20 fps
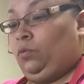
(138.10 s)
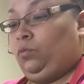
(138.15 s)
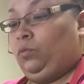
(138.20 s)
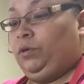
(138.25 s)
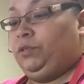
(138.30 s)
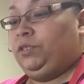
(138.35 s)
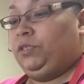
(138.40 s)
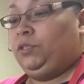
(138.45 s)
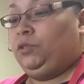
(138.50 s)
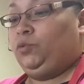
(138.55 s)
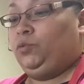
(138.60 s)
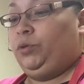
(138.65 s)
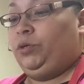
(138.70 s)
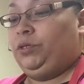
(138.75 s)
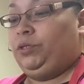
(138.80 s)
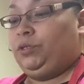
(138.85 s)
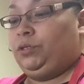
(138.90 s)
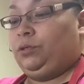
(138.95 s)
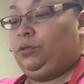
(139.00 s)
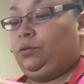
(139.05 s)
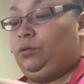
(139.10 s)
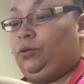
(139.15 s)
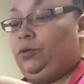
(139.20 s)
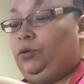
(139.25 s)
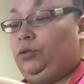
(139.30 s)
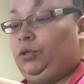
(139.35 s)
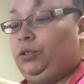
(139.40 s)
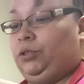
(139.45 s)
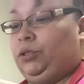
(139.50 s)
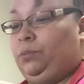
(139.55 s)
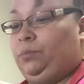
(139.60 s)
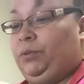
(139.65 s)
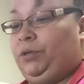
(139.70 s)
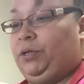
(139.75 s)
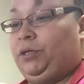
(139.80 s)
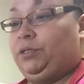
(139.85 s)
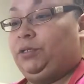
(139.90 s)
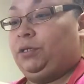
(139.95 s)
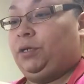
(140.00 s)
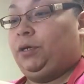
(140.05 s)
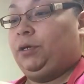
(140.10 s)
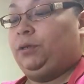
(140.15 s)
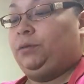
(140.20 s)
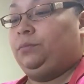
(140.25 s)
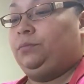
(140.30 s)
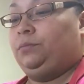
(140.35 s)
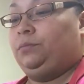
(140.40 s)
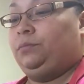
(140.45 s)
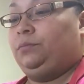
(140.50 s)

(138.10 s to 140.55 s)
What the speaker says: Once it's whisked, you're going to dump it inside.